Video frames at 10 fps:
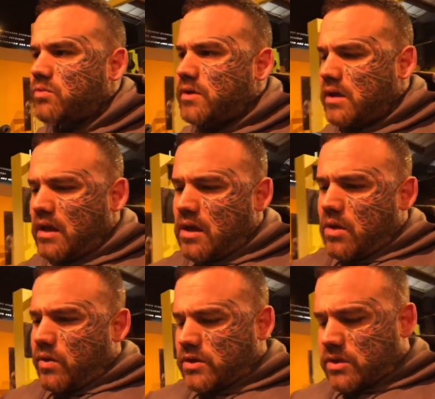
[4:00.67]

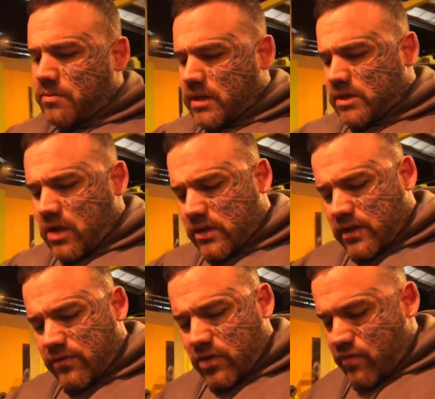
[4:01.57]
When somebody starts
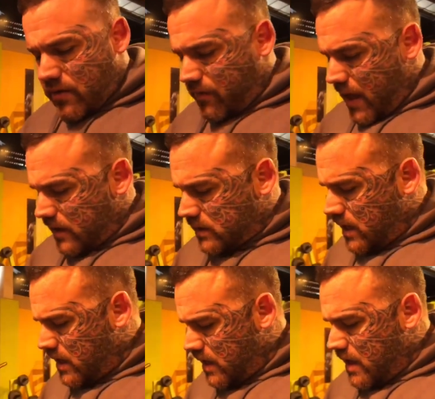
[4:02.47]
giving you red flags,
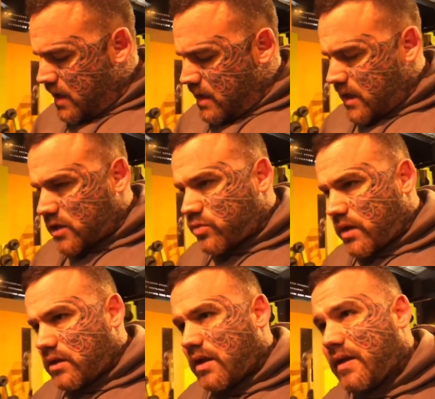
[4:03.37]
that's
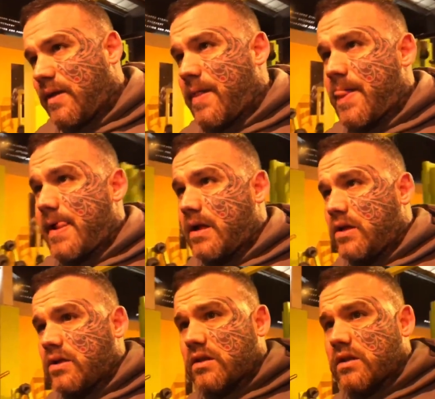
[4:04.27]
when
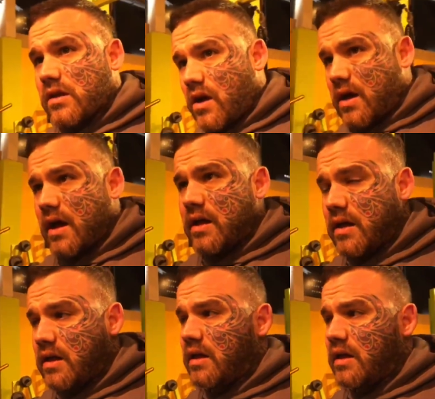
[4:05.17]
you can think, okay,